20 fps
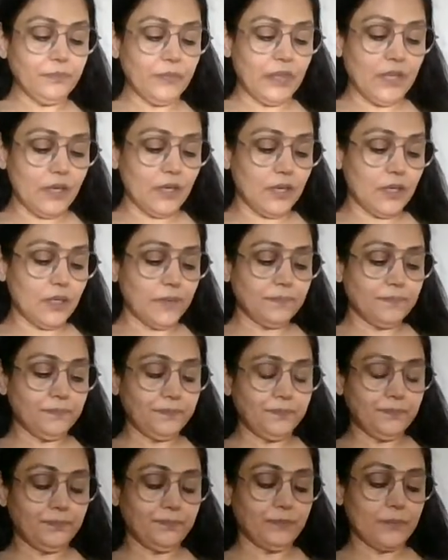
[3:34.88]
The
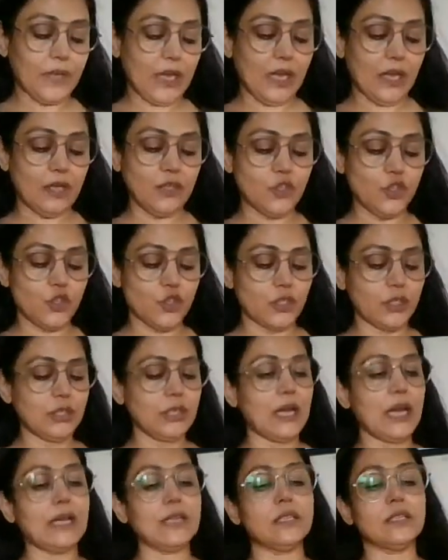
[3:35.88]
angel
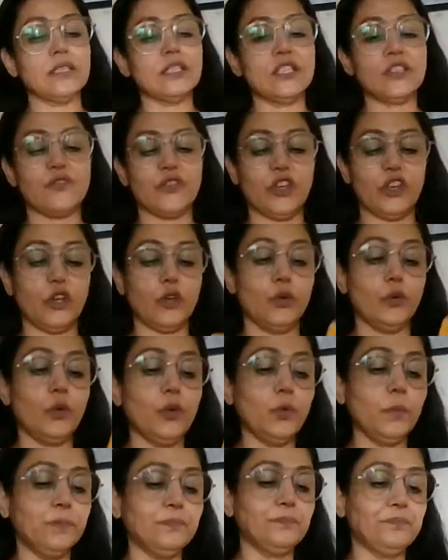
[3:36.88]
guidance for you: